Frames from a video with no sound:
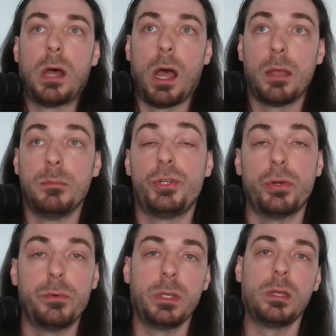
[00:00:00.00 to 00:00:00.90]
I'm
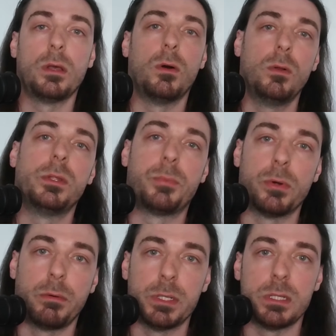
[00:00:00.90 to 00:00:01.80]
showing all the
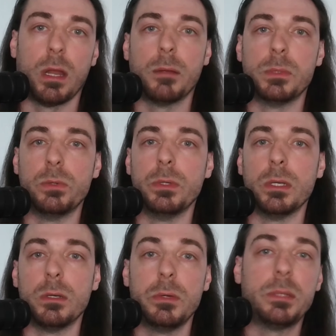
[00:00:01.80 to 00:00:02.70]
progress that I'm
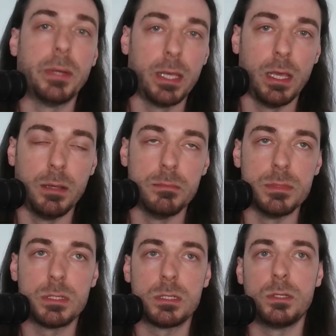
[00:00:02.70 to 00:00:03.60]
doing with my
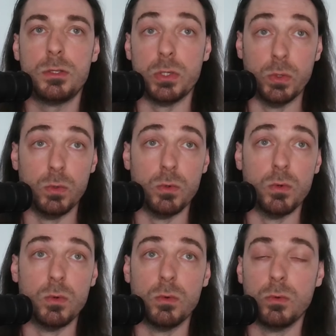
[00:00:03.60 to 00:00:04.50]
games
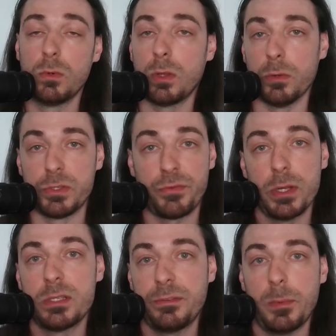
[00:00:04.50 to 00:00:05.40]
to close
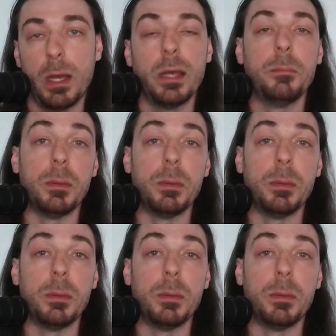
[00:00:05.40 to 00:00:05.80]
friends of mine,